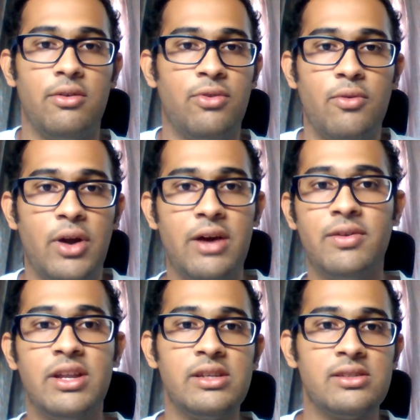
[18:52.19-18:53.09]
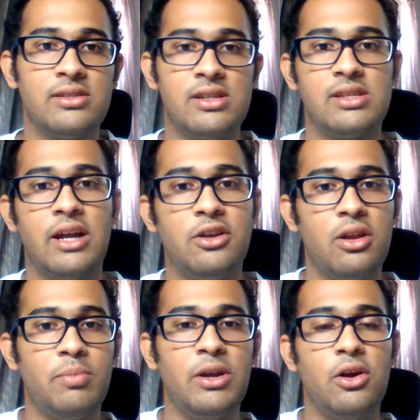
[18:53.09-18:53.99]
for whatever reasons, decide to
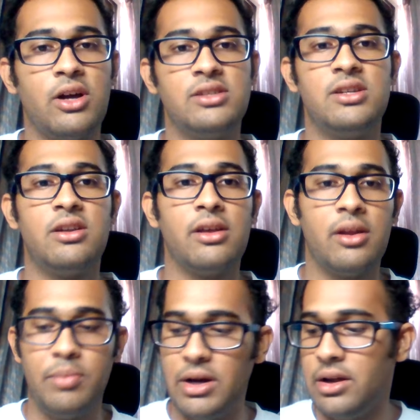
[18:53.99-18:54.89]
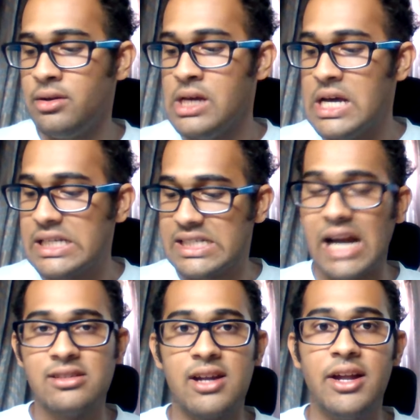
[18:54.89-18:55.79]
repeat, you're considering repeating.
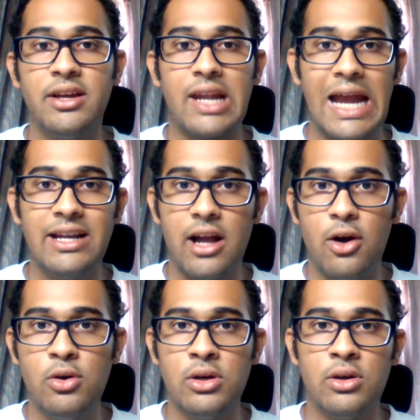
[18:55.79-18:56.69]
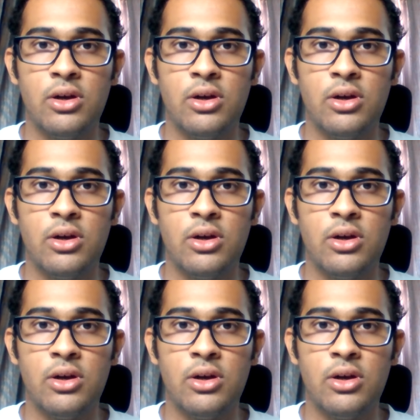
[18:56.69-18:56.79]
Start studying right now.